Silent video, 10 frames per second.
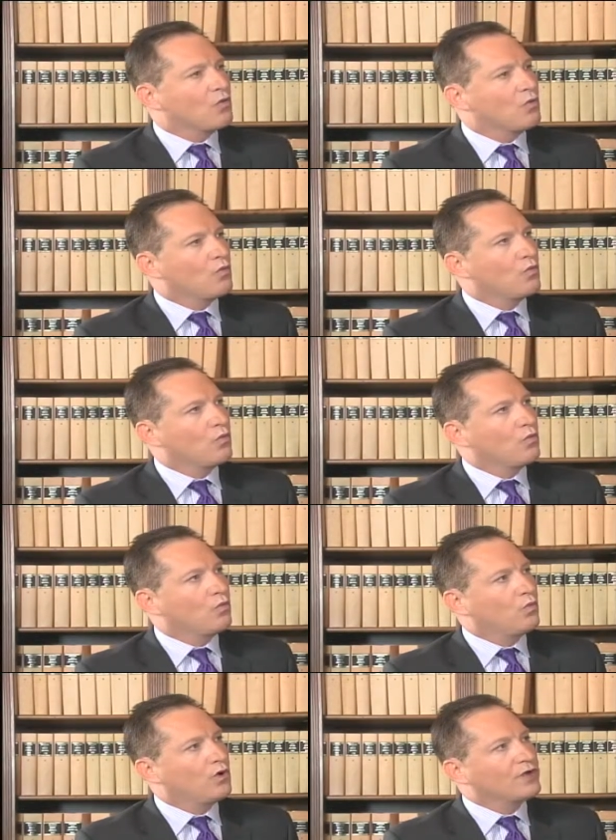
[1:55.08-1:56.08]

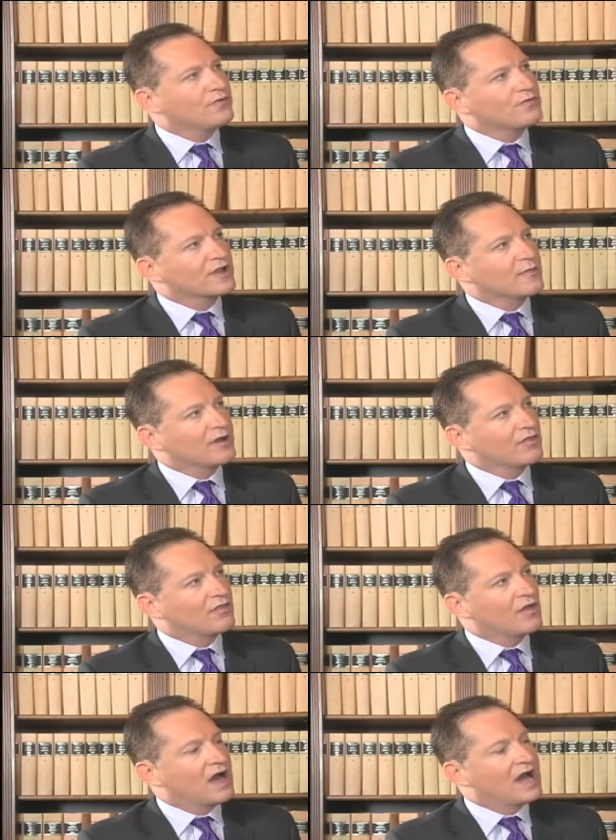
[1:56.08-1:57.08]
What do you think about
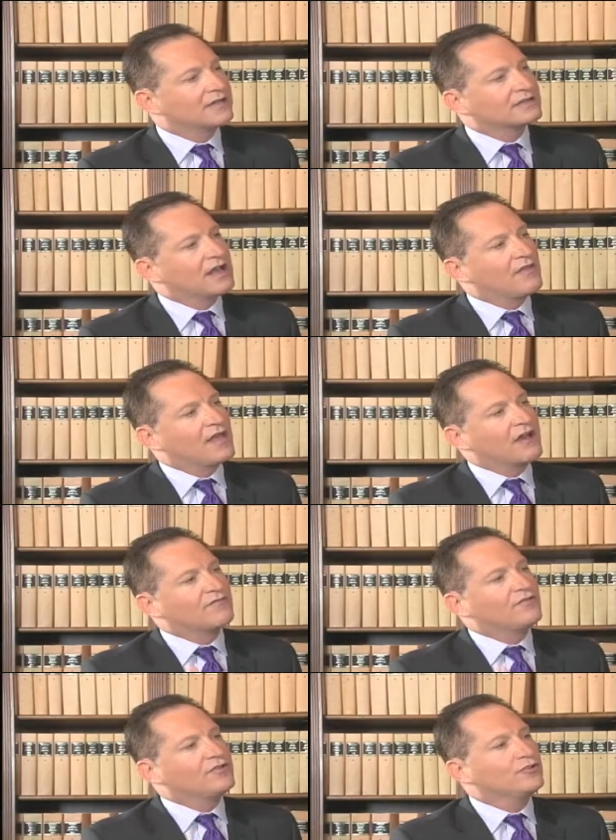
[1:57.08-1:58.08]
that and
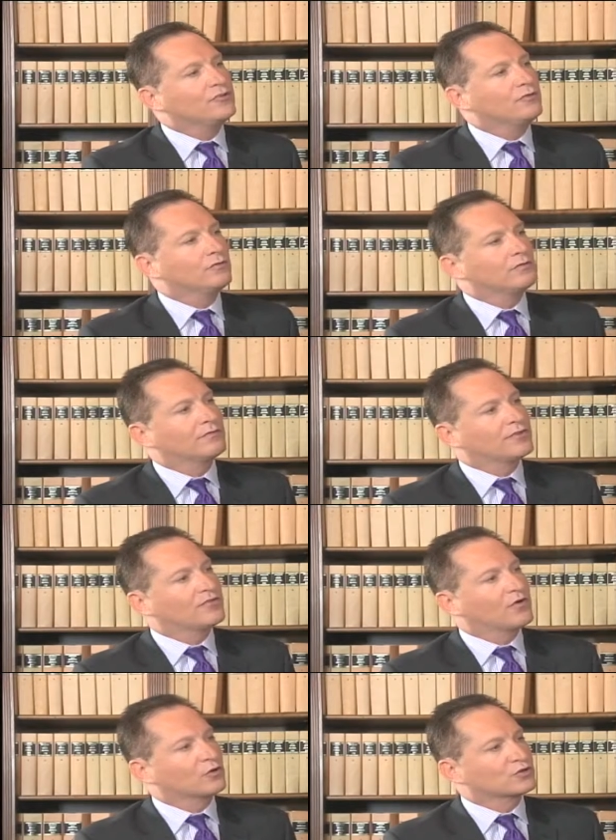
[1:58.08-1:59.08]
that view that the
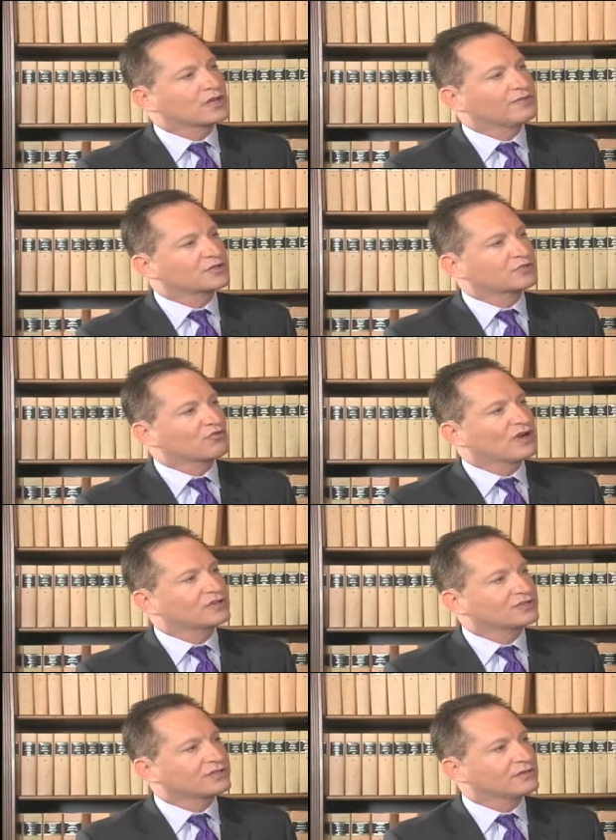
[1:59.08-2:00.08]
voters have
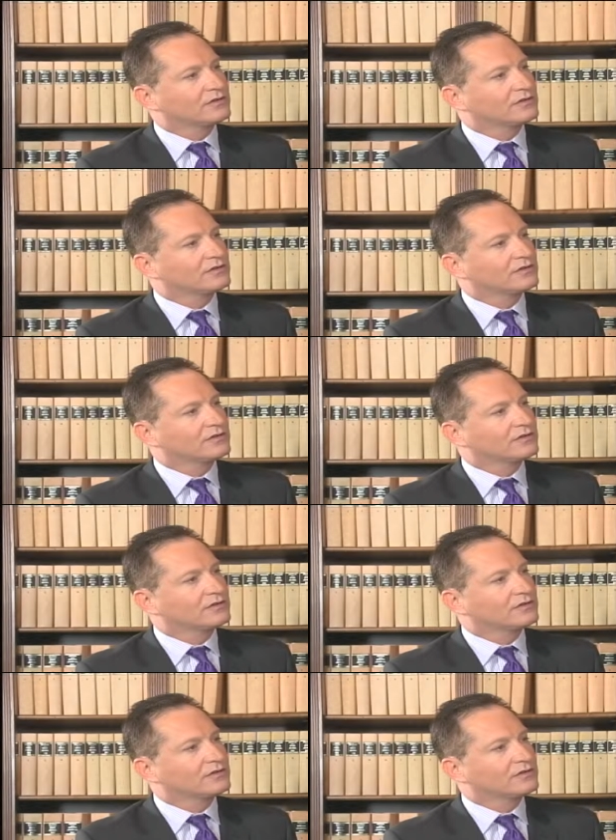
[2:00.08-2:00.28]
expressed?